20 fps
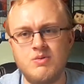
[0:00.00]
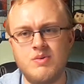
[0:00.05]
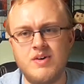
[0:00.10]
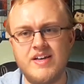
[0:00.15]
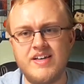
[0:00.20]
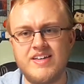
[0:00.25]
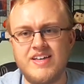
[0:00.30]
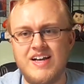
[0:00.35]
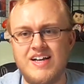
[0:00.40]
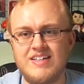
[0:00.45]

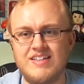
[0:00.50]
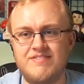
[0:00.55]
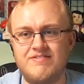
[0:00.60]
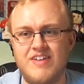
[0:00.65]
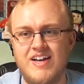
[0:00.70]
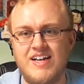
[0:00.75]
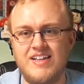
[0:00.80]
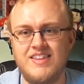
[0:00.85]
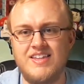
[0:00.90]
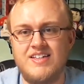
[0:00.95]
we kind of
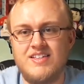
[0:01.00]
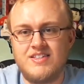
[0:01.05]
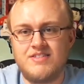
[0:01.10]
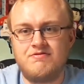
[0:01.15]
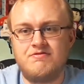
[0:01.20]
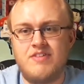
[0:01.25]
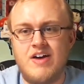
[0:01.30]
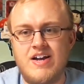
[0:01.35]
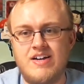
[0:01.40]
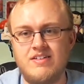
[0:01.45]
had
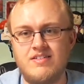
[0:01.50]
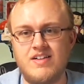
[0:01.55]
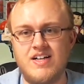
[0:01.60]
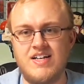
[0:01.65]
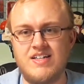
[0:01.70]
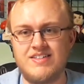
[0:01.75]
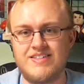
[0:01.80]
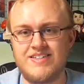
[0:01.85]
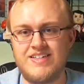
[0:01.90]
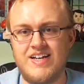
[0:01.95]
this
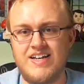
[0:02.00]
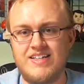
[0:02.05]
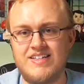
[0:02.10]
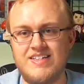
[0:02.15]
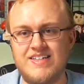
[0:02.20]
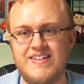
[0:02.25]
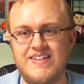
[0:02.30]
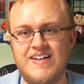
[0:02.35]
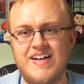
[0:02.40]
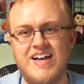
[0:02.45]
finalized
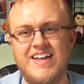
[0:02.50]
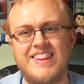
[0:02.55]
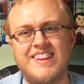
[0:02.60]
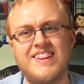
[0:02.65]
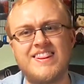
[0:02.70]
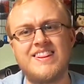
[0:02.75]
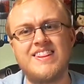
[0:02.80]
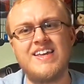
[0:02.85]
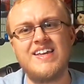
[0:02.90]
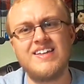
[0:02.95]
idea, I
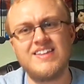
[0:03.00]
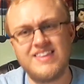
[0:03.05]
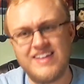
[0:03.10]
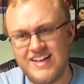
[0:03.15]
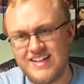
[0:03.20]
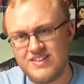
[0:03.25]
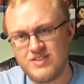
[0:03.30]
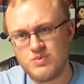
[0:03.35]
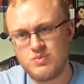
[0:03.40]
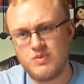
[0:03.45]
think
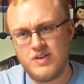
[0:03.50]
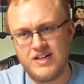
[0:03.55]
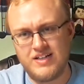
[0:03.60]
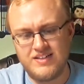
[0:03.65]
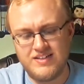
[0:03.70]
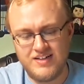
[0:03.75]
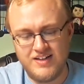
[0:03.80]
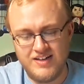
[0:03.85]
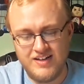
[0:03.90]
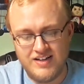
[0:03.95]
that's
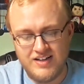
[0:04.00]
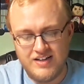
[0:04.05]
when